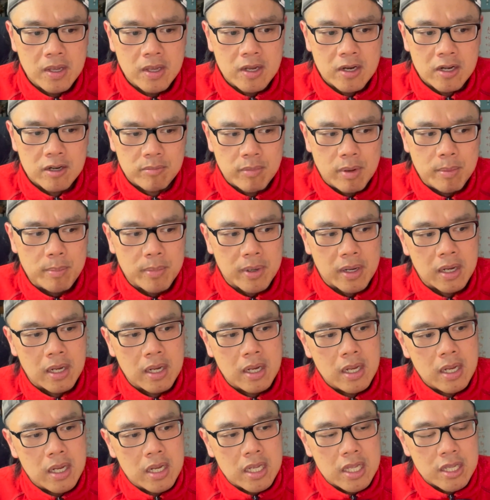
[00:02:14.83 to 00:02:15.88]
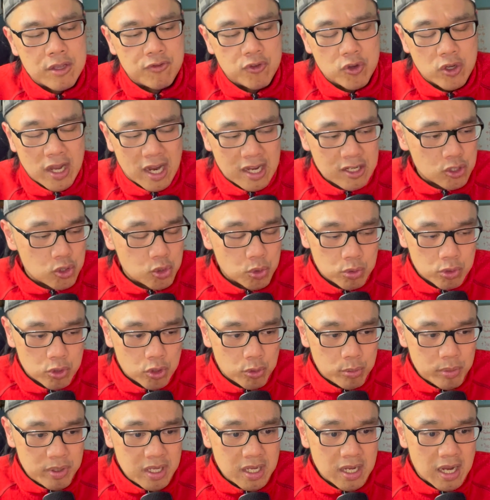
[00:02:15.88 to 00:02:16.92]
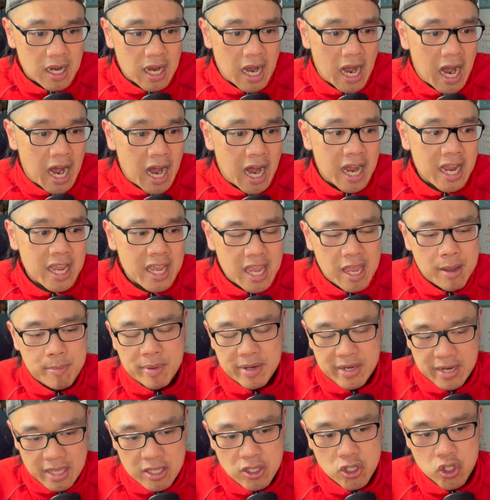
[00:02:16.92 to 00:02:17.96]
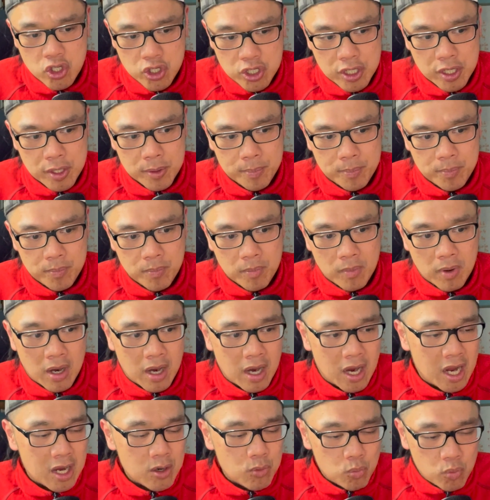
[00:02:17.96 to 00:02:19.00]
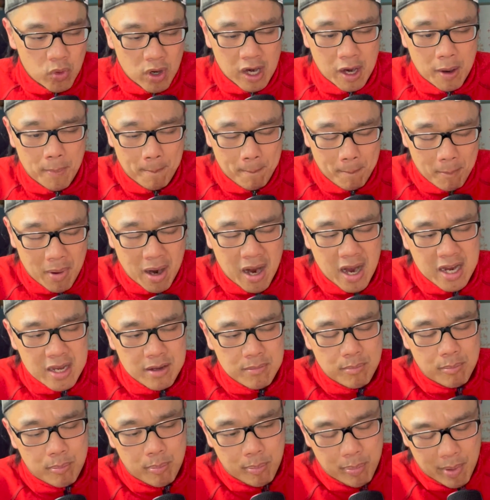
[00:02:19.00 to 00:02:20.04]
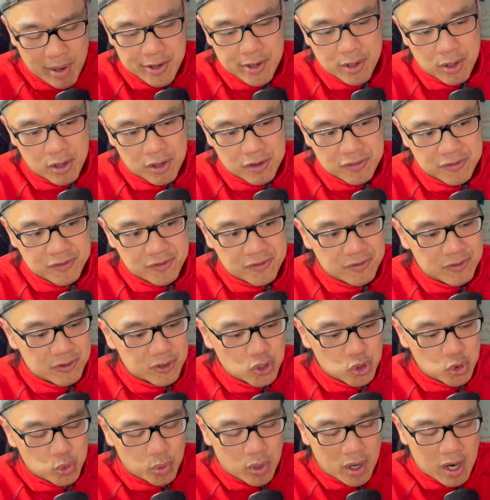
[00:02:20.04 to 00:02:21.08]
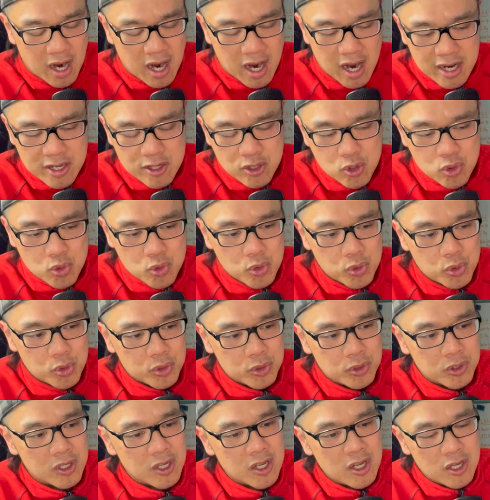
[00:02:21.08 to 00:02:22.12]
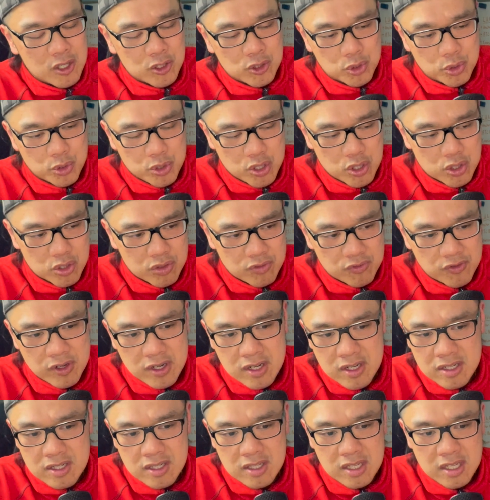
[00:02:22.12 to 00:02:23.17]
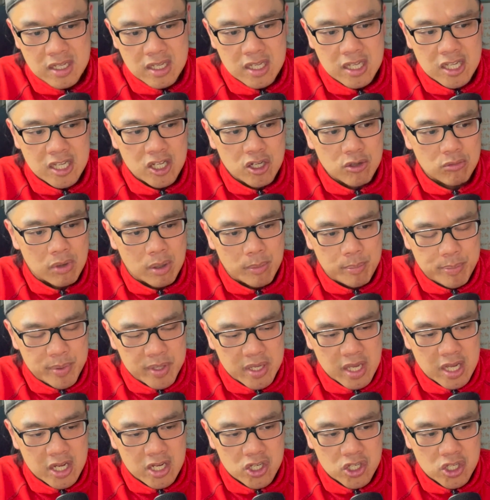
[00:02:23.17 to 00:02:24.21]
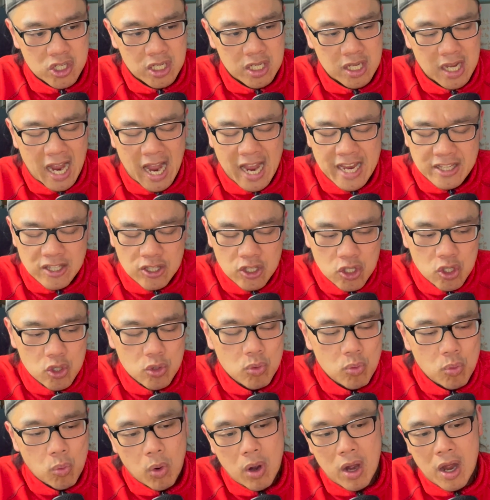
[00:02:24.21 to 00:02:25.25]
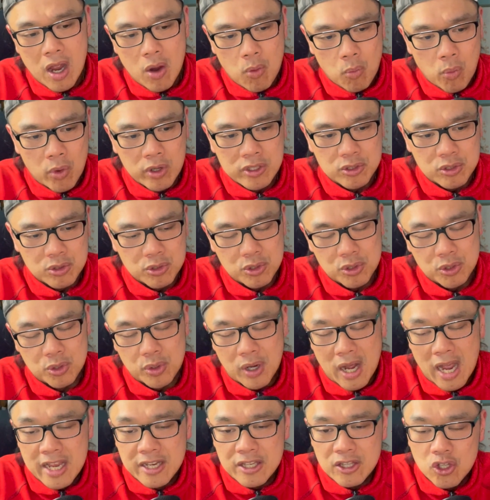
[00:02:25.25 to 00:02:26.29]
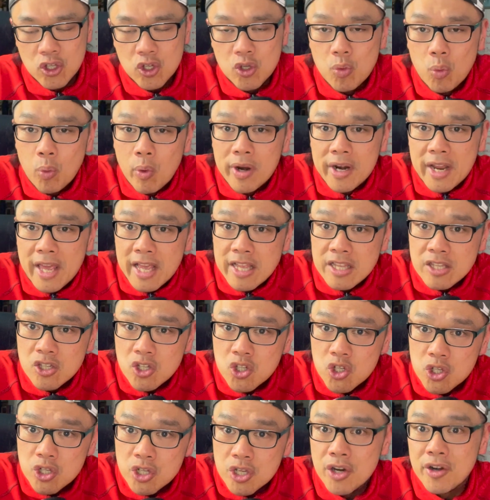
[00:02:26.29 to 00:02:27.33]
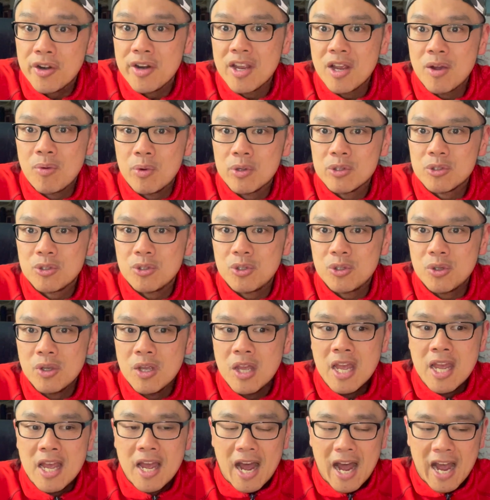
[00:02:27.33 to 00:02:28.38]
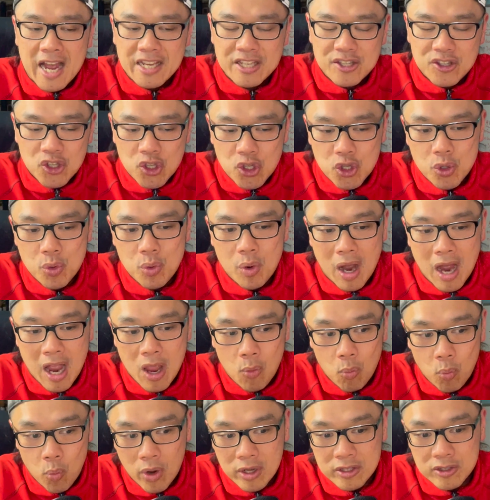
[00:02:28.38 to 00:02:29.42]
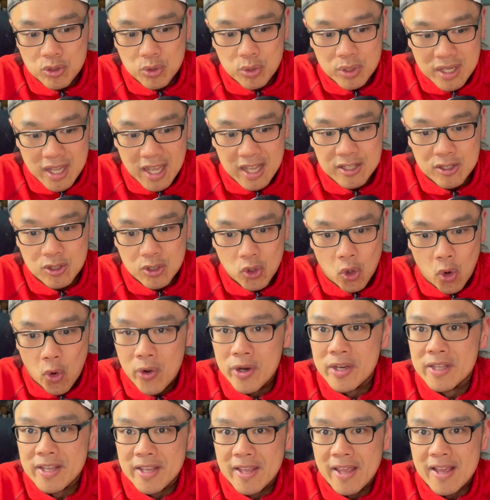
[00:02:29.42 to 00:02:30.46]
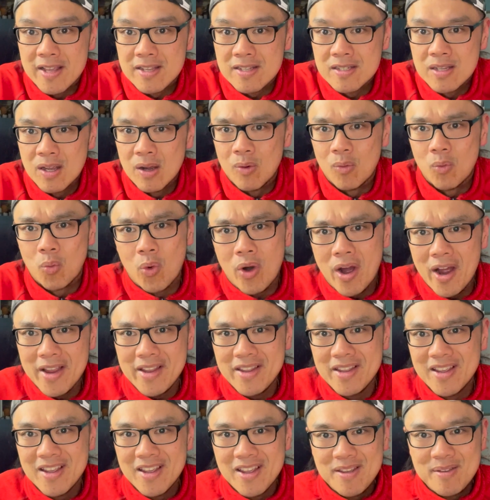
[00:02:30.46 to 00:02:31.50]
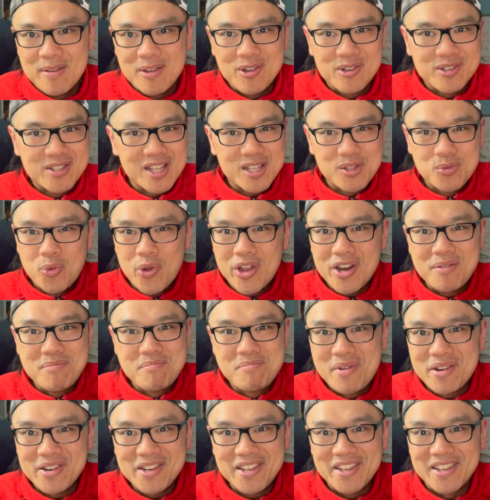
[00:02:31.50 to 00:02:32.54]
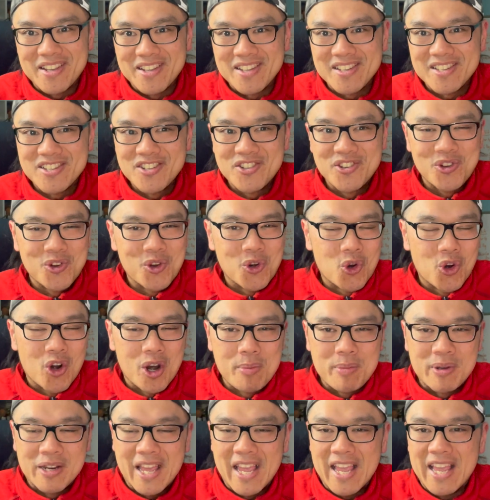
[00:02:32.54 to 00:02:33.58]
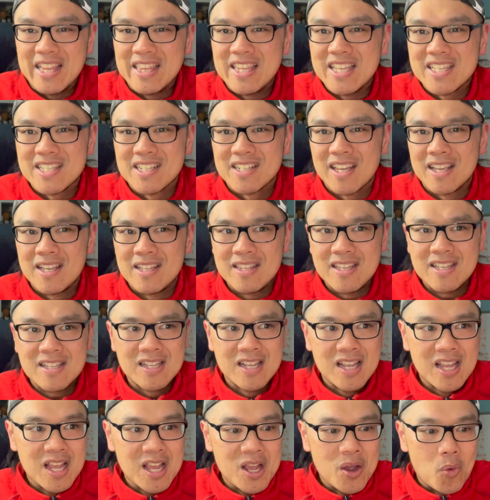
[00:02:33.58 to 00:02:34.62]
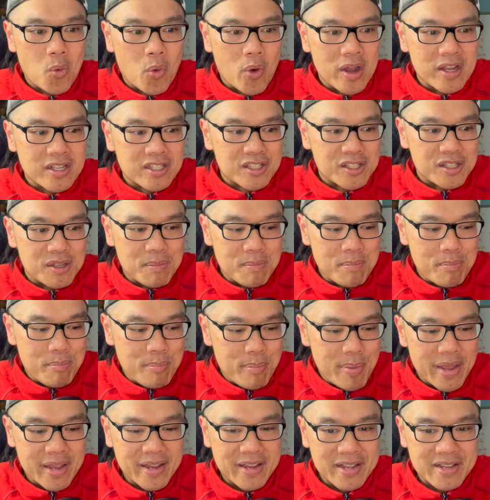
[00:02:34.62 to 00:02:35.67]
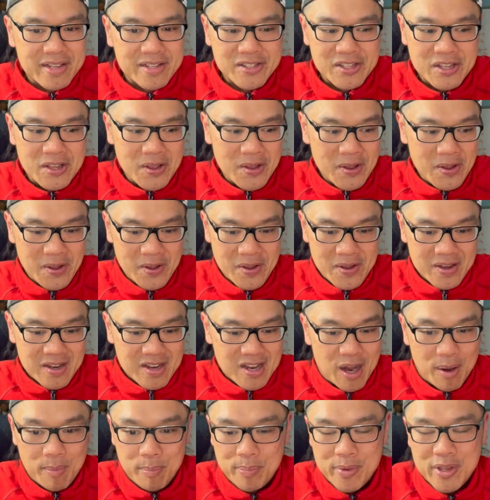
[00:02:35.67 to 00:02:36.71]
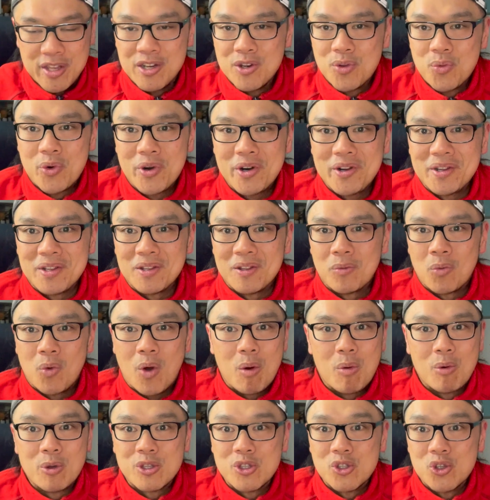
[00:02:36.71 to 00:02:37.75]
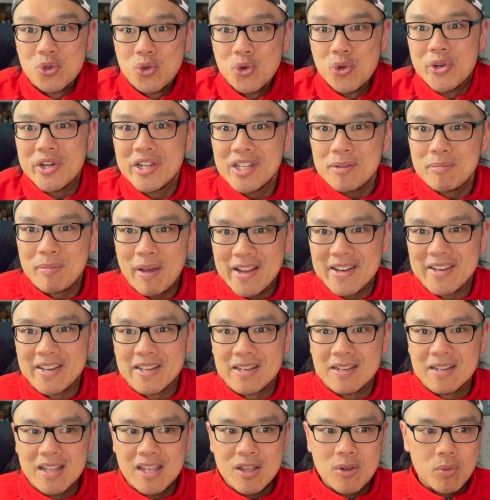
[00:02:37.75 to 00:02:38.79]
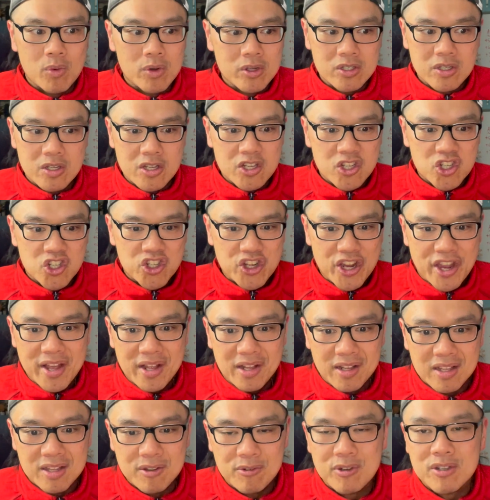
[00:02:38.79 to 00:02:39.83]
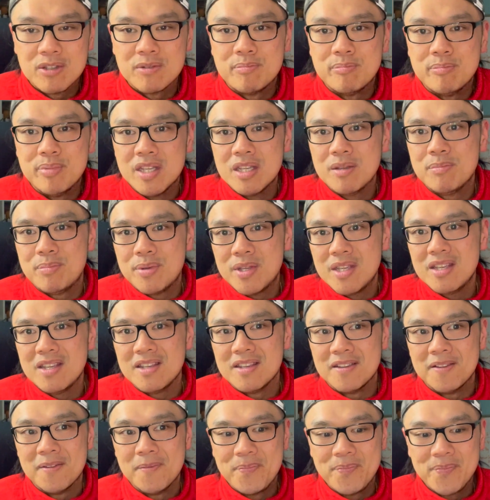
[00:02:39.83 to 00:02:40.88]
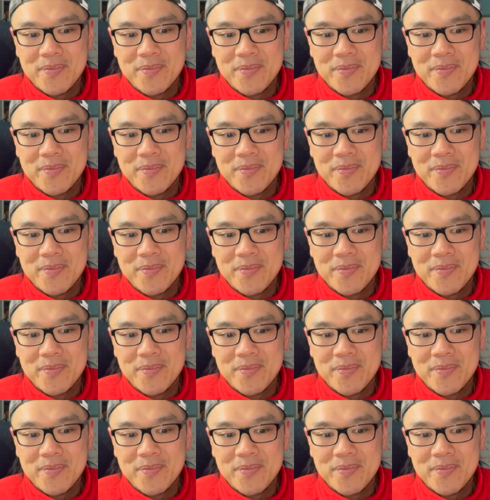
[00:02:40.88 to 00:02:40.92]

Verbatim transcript: Remember, if you guys do know me, I am an engineer. I work my butt off through high school, through university, got my PhD. I knew what I wanted to do. I knew what engineering I wanted to do. I knew I wanted to get into the oil and gas. Why? Because that's where the money is. You know, growing up in the 80s and 90s, what is the biggest company in the world? What was the Google back then? It was Shell. It was BP.